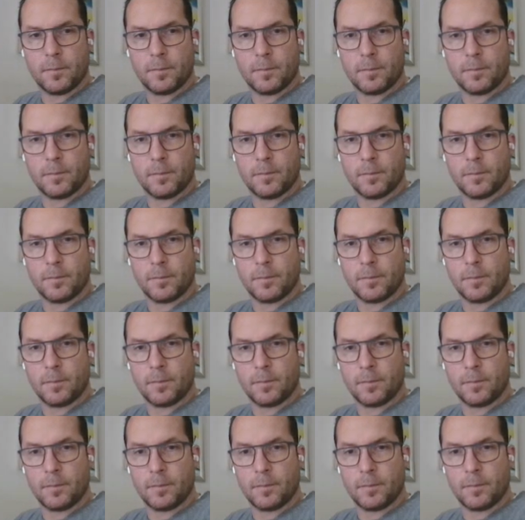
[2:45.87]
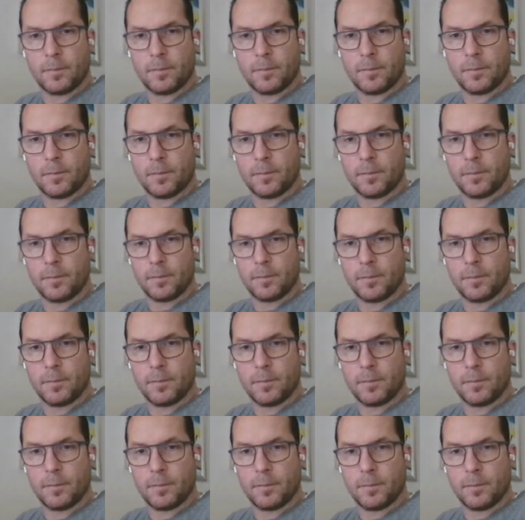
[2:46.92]

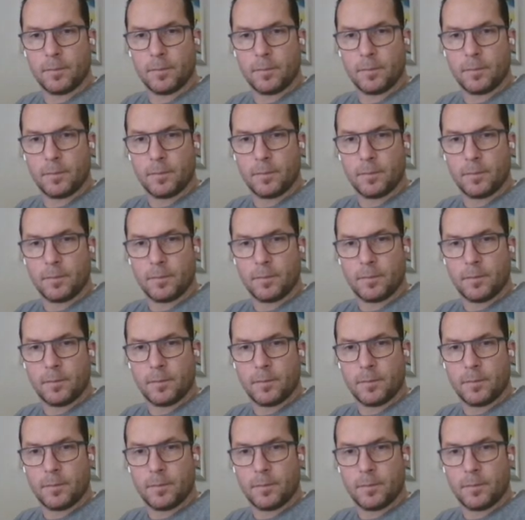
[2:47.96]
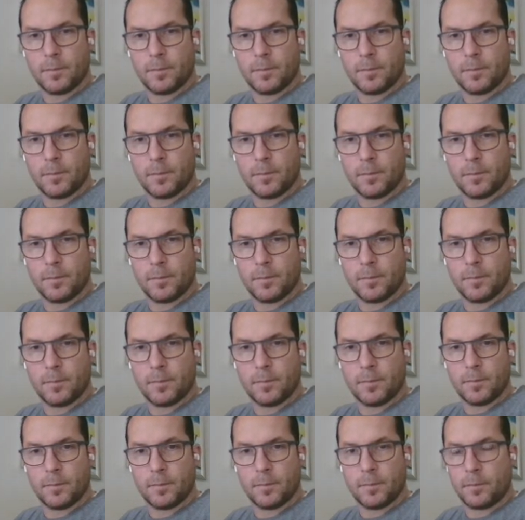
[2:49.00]

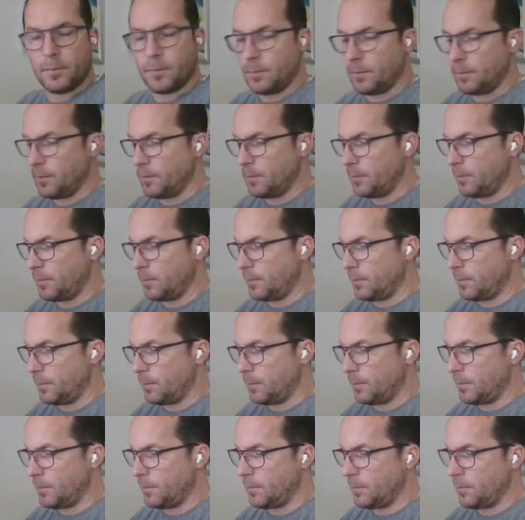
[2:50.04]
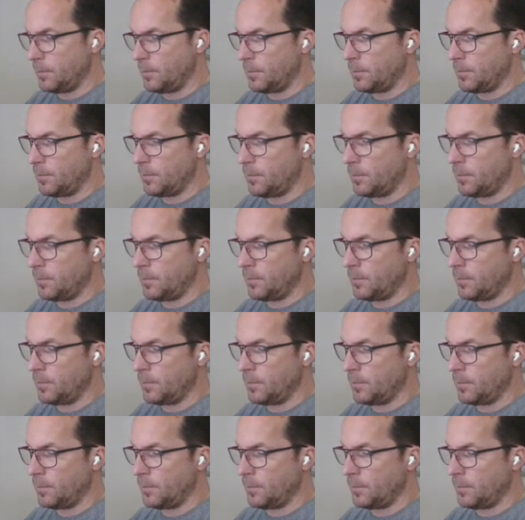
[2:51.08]
This person isn't speaking.